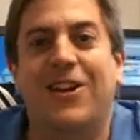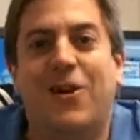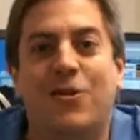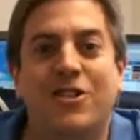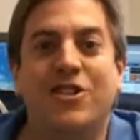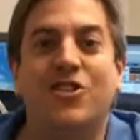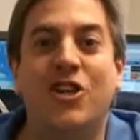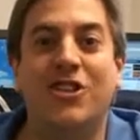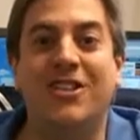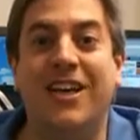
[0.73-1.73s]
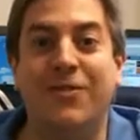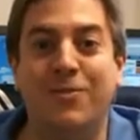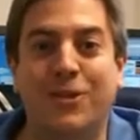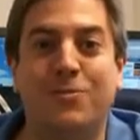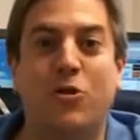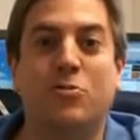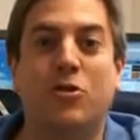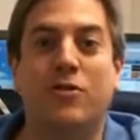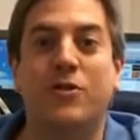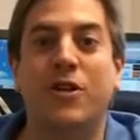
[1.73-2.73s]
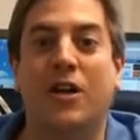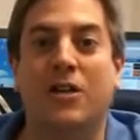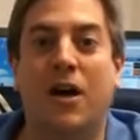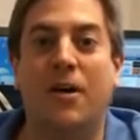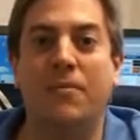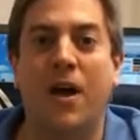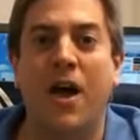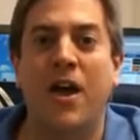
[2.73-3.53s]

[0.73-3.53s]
Hello, this is Justin Seven with SportsbookReview.com.